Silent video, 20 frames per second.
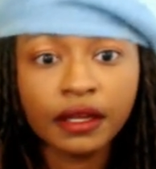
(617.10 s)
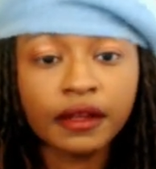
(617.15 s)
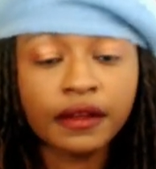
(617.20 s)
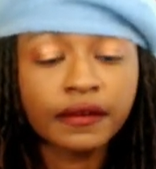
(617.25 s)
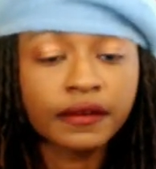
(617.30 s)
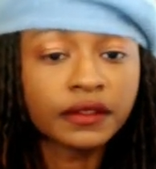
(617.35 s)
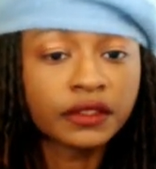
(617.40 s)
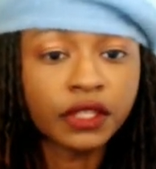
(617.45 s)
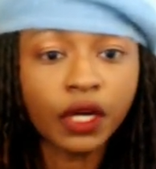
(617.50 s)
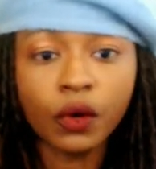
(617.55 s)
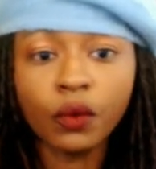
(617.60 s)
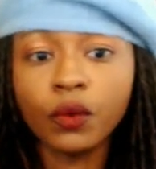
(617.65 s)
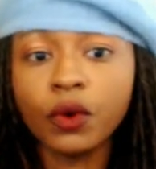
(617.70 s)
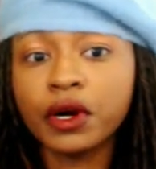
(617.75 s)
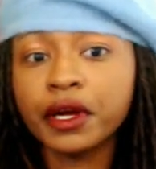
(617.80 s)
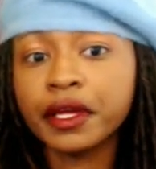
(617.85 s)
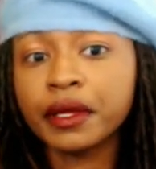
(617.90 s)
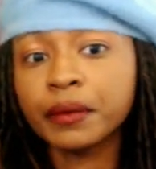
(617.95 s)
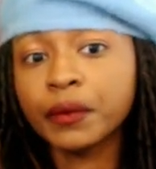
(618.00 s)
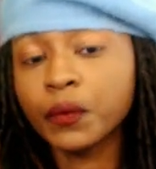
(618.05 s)
don't
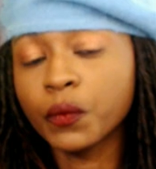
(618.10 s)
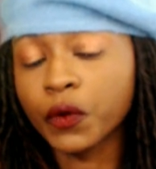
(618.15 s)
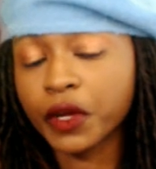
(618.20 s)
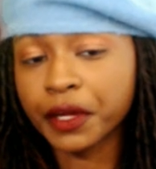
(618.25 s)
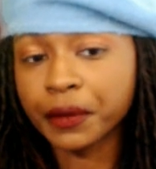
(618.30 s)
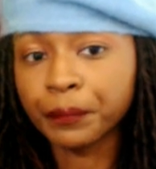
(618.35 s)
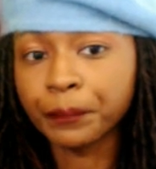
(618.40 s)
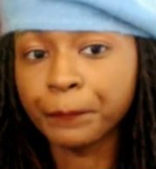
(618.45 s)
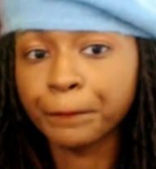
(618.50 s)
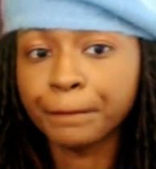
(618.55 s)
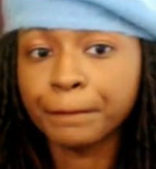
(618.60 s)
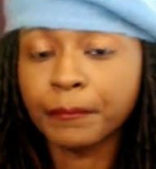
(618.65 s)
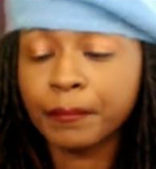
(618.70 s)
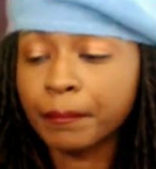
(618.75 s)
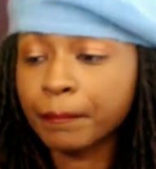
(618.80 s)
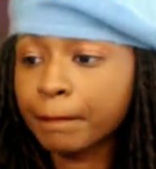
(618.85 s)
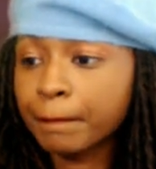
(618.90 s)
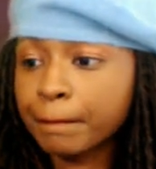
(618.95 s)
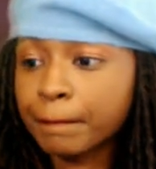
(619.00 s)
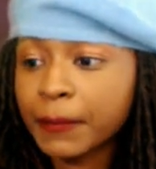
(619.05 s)
want him to win.
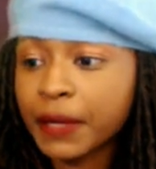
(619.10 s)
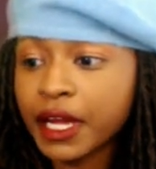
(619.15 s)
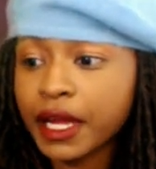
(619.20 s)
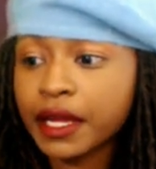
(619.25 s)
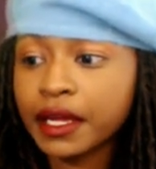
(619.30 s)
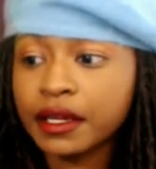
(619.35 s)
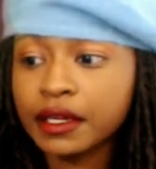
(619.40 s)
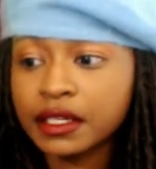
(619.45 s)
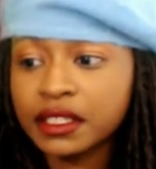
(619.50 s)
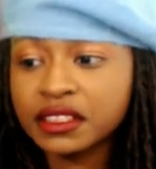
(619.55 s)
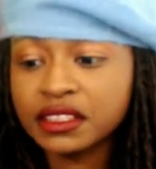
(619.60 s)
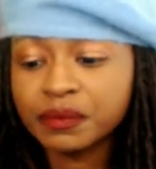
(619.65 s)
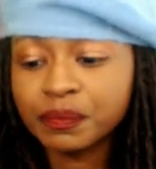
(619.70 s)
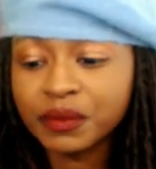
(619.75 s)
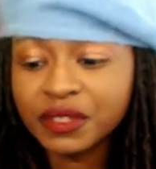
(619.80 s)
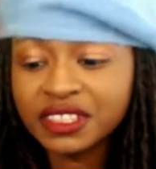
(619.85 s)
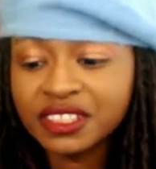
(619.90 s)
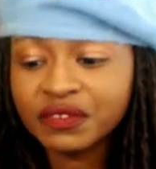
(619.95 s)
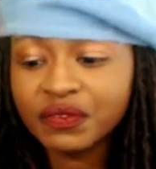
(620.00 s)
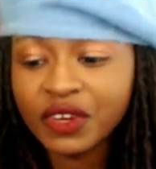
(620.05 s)
Okay, he's a
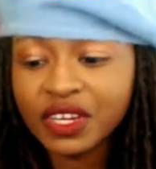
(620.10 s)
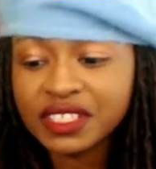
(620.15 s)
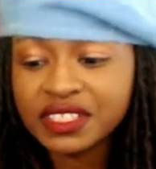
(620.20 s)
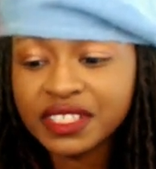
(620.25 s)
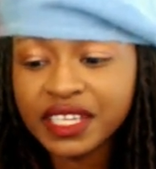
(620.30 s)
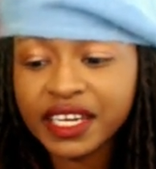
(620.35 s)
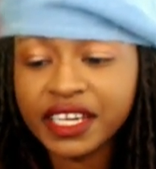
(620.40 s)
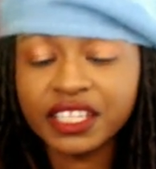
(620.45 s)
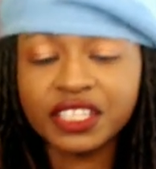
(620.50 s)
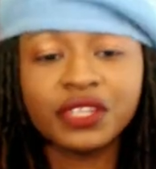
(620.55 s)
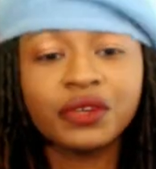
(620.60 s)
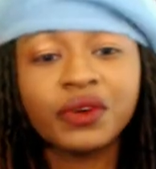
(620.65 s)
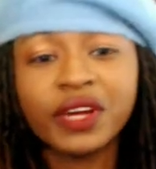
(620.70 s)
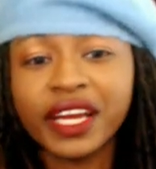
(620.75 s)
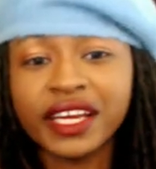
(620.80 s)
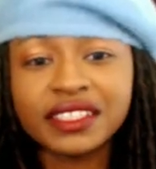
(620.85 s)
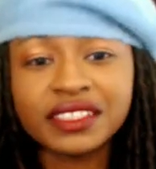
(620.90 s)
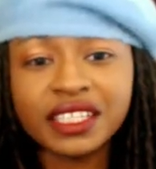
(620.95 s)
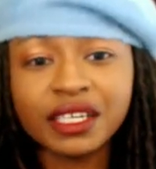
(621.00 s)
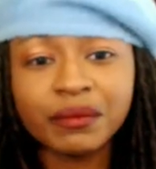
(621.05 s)
prince of all Saiyan. You
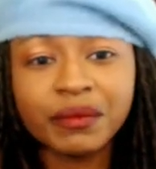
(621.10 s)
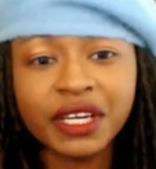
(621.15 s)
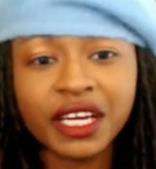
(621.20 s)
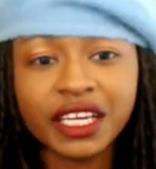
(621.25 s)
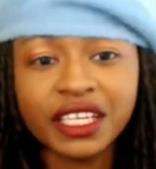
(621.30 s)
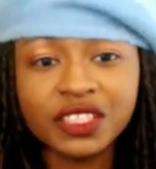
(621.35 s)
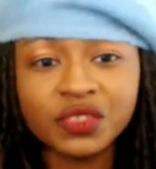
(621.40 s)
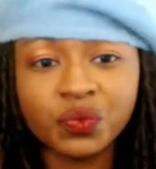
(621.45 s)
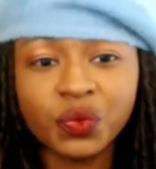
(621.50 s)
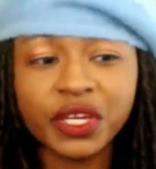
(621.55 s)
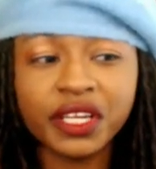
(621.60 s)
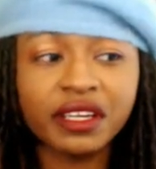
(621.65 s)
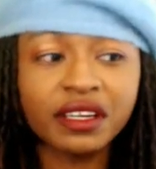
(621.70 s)
can't tell me that he's weak.